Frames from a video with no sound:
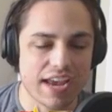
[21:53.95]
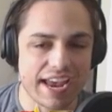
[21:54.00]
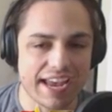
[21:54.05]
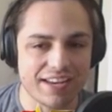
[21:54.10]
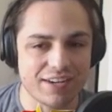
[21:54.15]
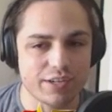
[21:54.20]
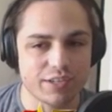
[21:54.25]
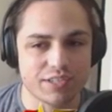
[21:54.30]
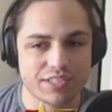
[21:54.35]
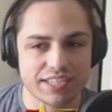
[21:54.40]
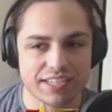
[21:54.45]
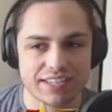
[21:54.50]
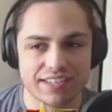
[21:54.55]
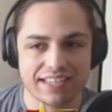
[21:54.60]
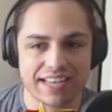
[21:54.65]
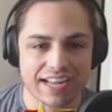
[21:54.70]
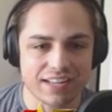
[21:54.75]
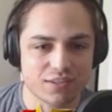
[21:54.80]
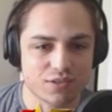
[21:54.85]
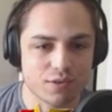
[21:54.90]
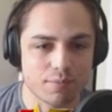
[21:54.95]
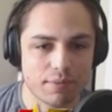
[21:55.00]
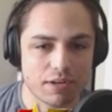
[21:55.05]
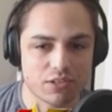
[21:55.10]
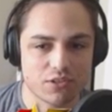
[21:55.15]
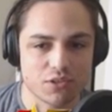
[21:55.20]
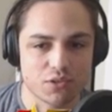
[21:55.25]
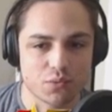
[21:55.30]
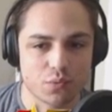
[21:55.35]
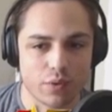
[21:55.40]
Anderson, not so
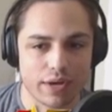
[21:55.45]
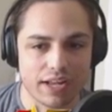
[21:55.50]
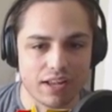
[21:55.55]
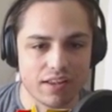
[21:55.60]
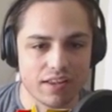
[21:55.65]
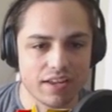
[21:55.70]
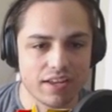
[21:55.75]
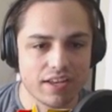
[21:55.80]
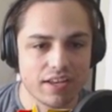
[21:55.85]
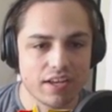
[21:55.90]
much as well.